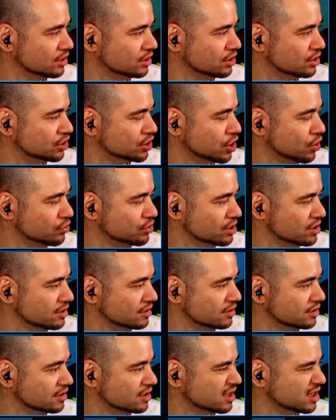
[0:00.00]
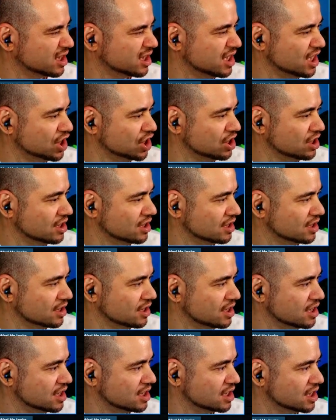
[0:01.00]
chosen, Stygian,
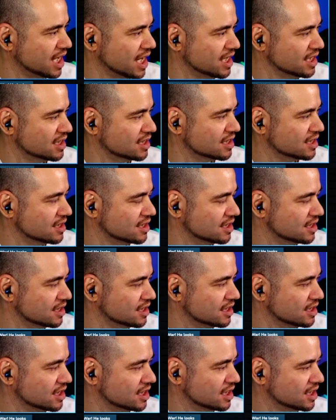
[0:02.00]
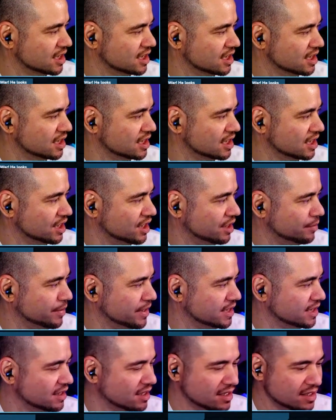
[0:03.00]
in this case, the
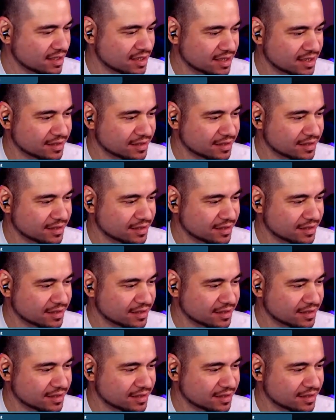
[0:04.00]
beating heart.